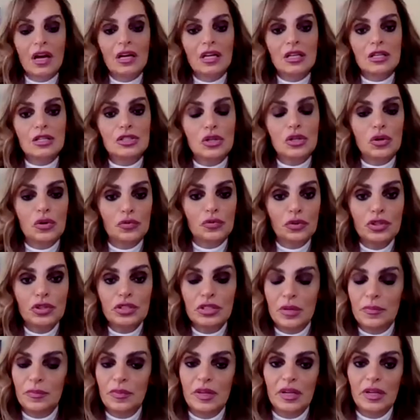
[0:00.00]
So, for
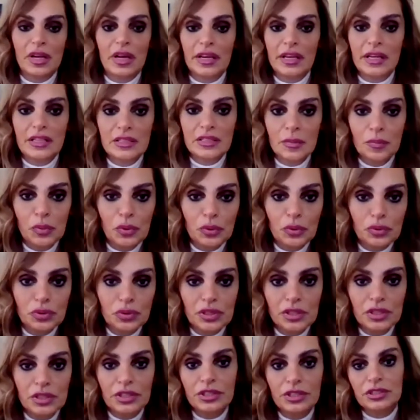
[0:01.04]
example, like supporting
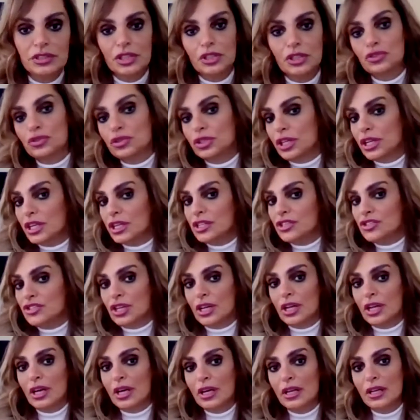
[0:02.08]
girls'
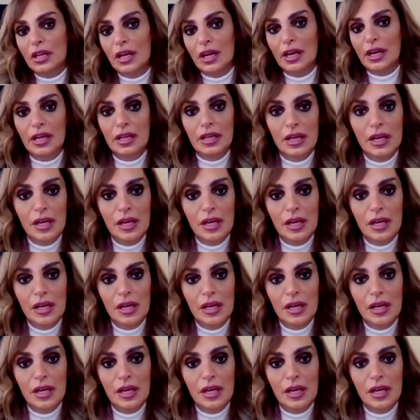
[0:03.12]
education, like